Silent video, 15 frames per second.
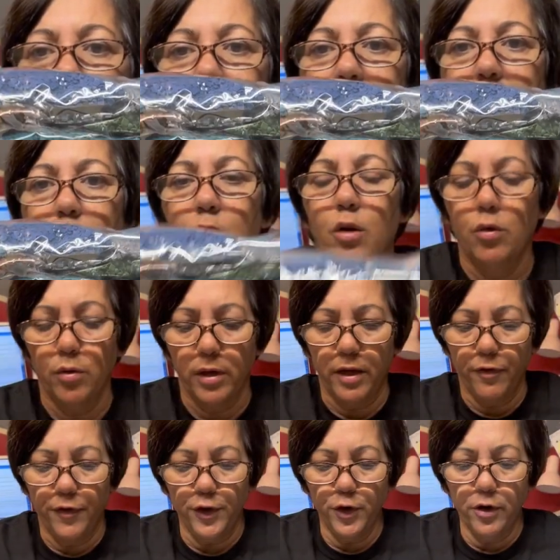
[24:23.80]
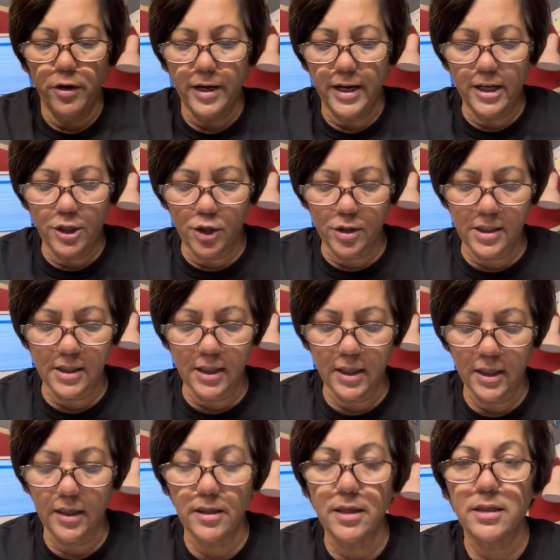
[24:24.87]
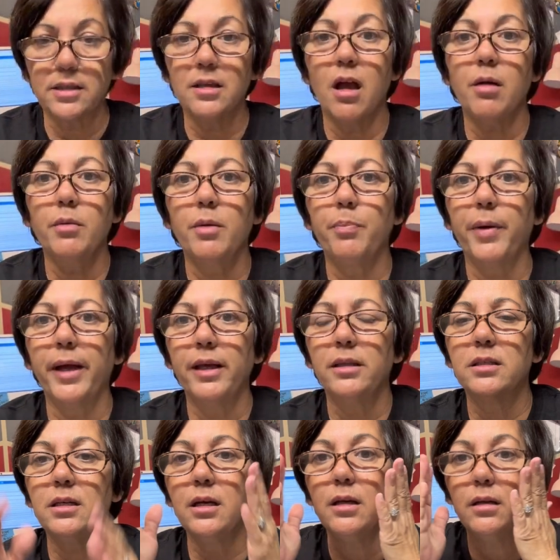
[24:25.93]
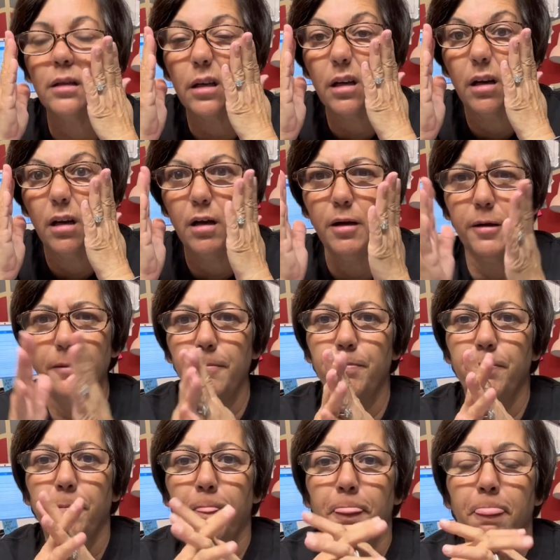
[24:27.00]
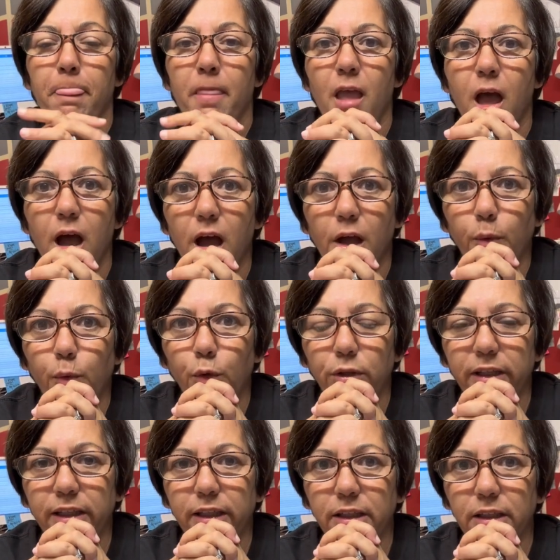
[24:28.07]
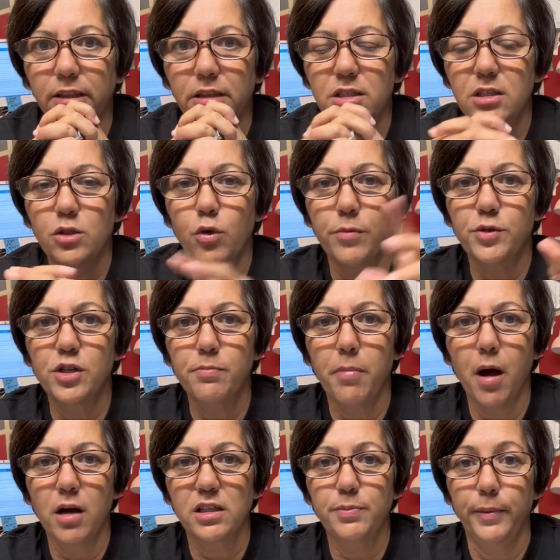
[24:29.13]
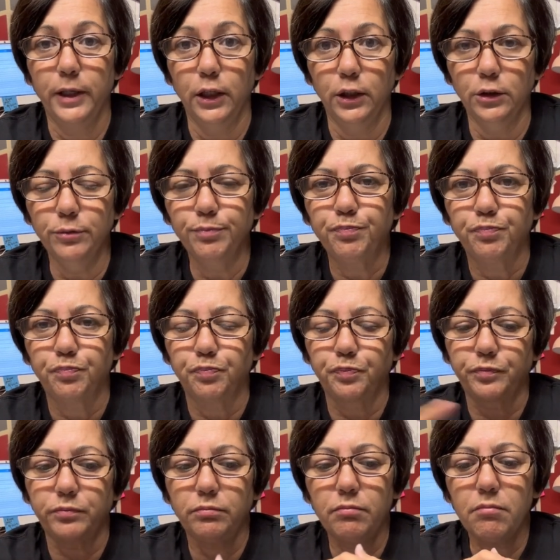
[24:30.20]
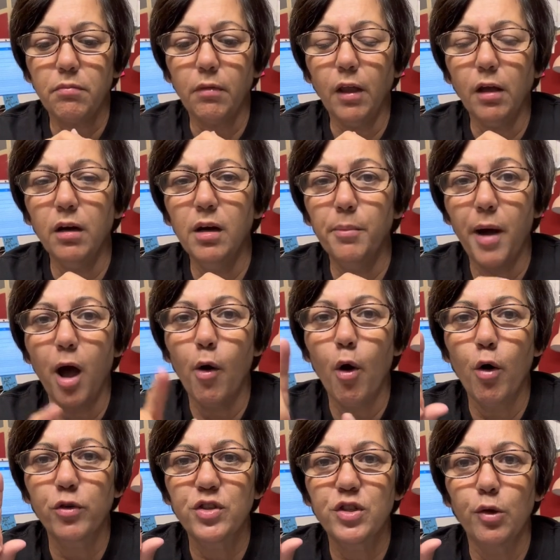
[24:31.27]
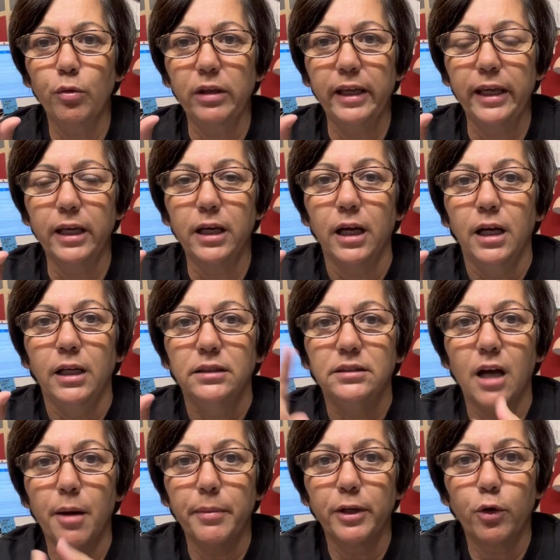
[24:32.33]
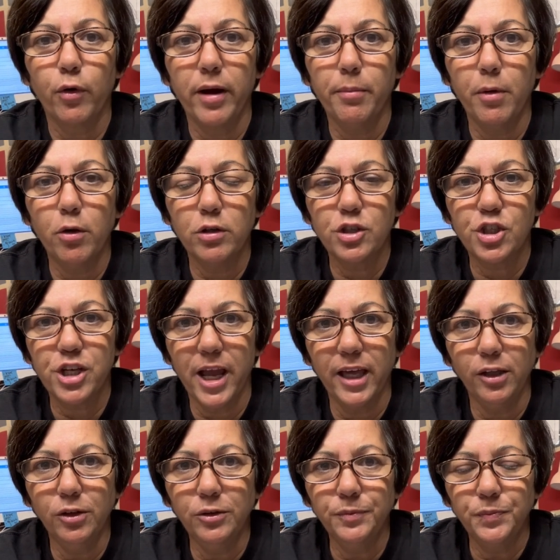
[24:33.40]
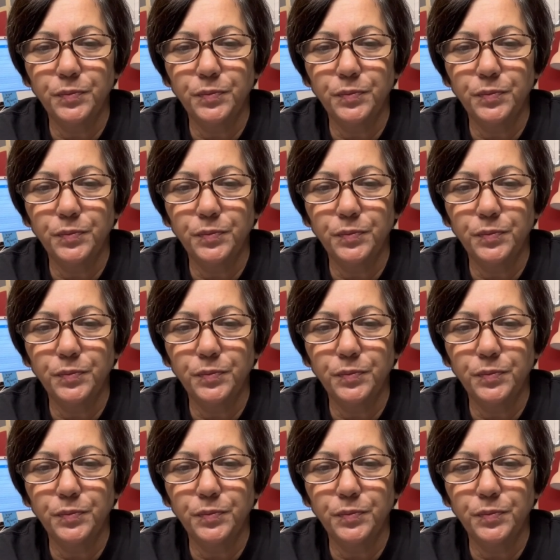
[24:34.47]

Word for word: So if you're interested in this diamond painting, um, I will link it in the description box below. Um, I'll also link Diamond Grandma's channel.